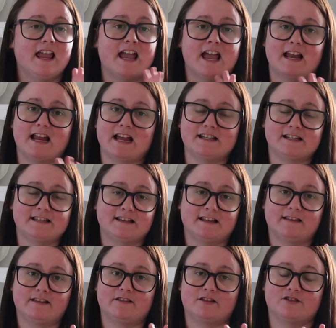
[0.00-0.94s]
And I just
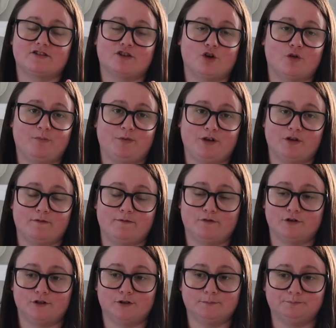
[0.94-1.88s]
think that they're so
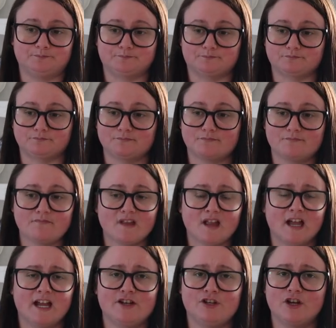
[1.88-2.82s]
beautiful
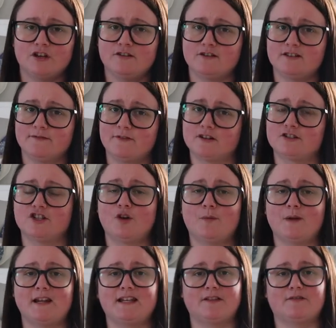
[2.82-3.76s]
and you can use them for so
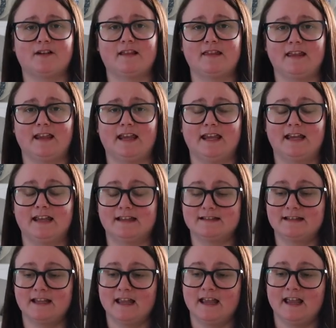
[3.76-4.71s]
many different
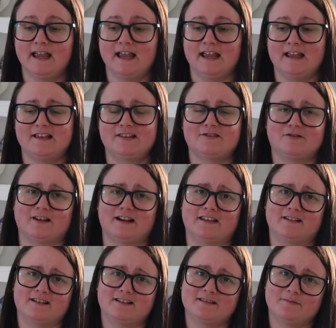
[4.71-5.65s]
things sorry,
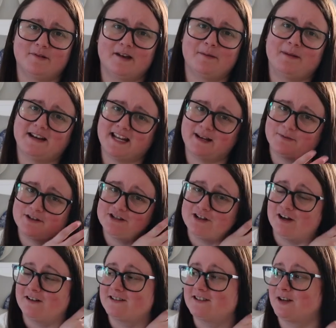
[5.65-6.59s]
there's my neighbor's
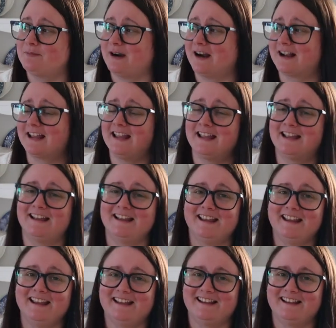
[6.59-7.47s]
dogs are barking.